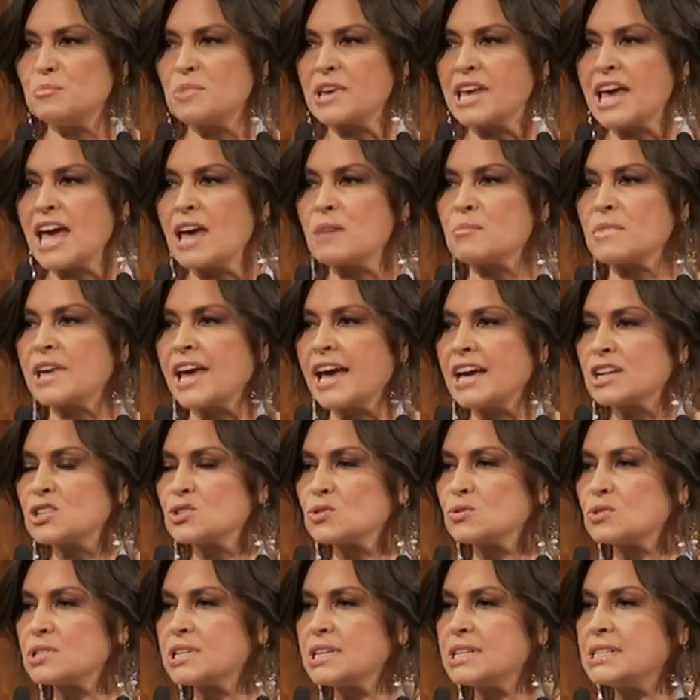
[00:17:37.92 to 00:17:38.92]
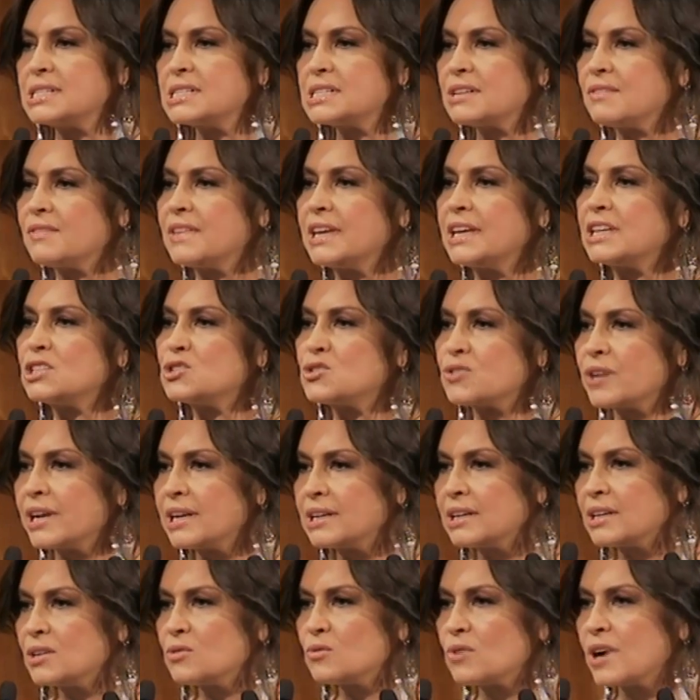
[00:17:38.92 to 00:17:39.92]
became casualties of the
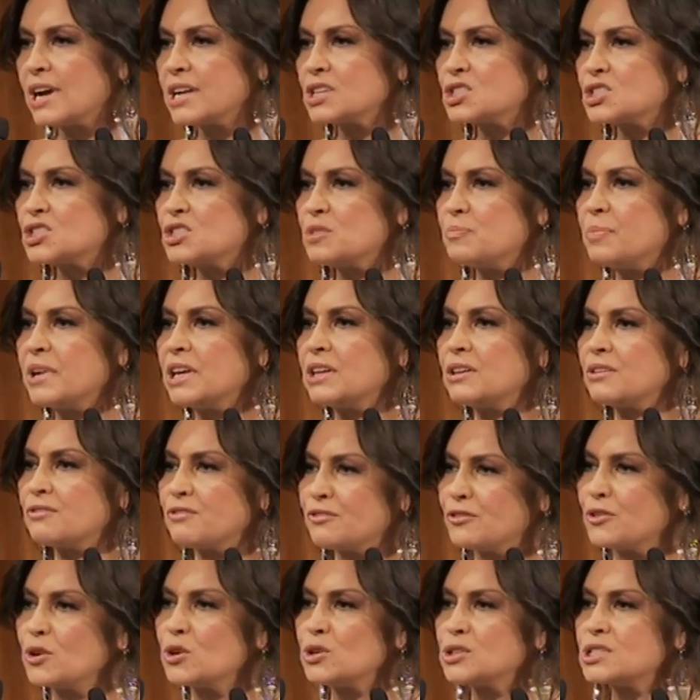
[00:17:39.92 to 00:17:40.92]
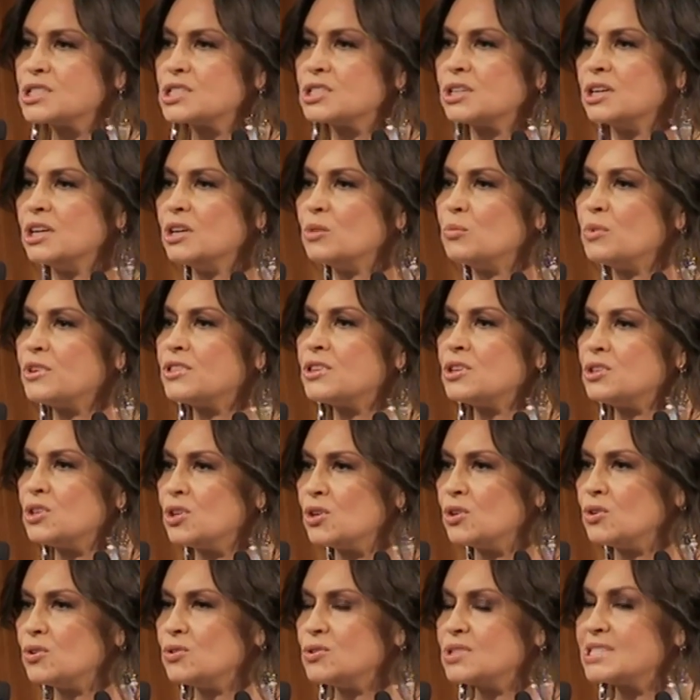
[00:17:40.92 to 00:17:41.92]
adrenaline rush to be the first with the
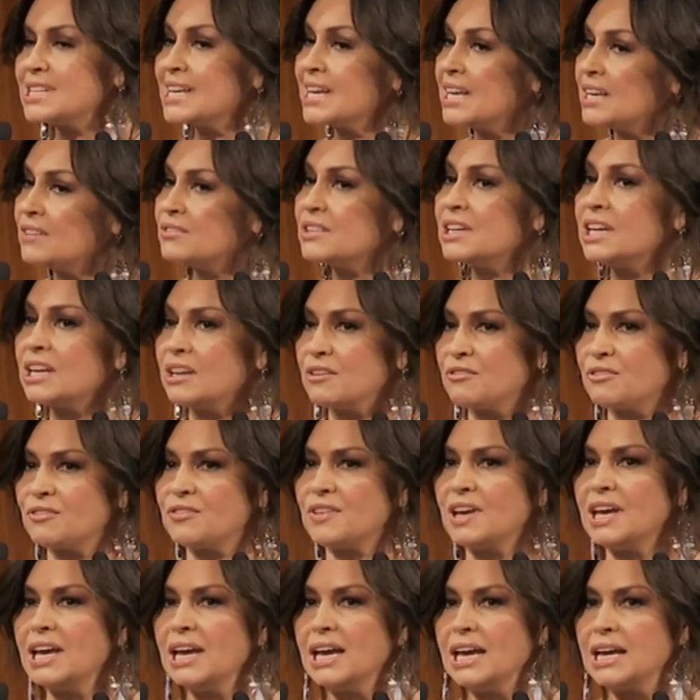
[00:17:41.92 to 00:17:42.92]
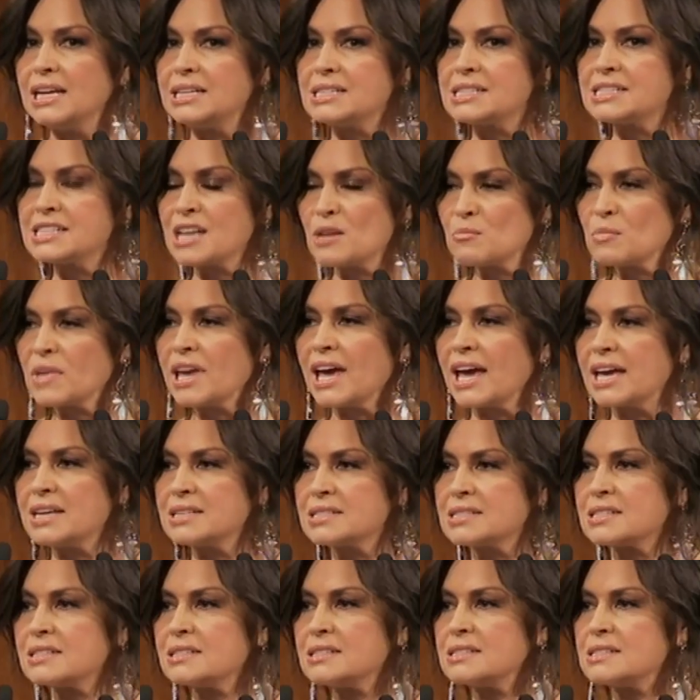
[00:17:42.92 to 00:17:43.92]
news, even if, in some
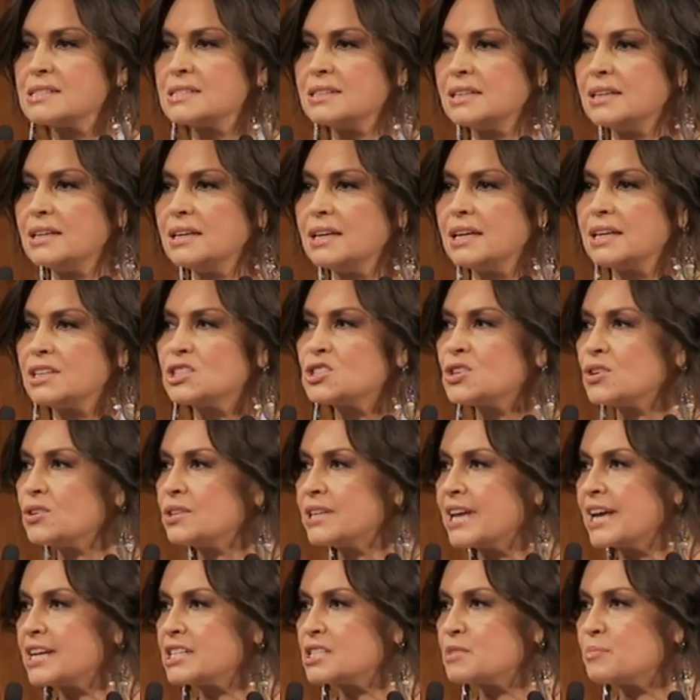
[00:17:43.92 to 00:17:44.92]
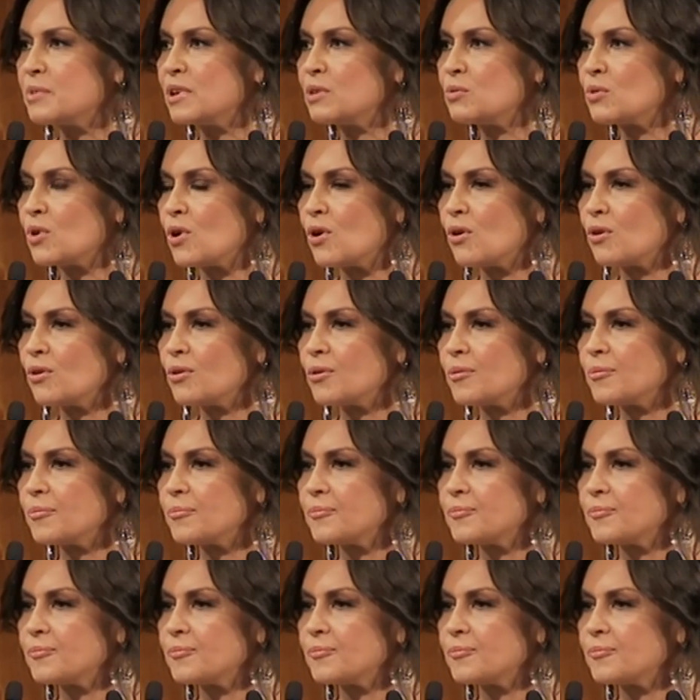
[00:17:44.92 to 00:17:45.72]
cases, it turned out to be wrong.